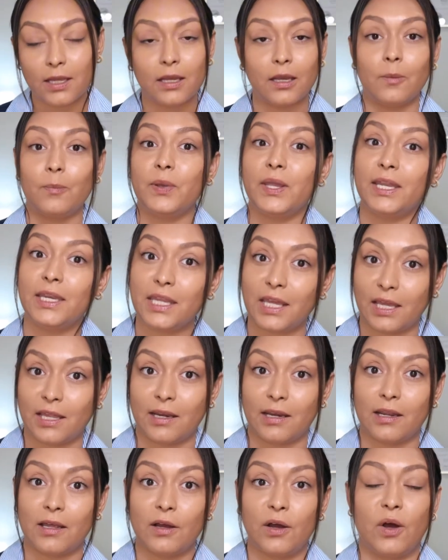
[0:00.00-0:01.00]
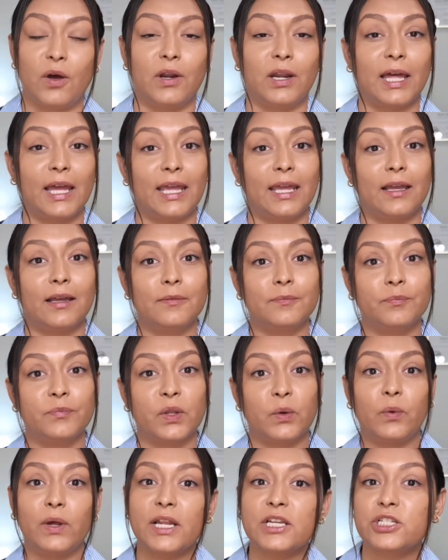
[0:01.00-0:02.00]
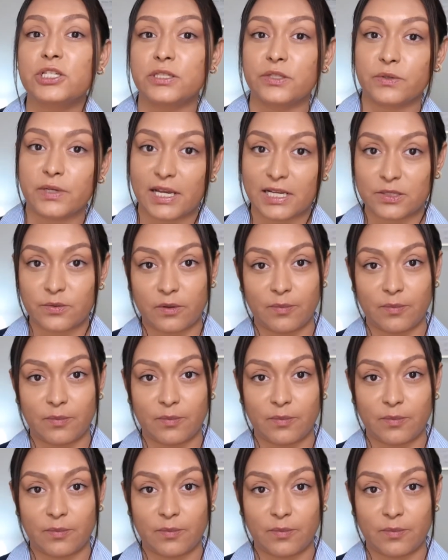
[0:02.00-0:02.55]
opinion on like what I should do next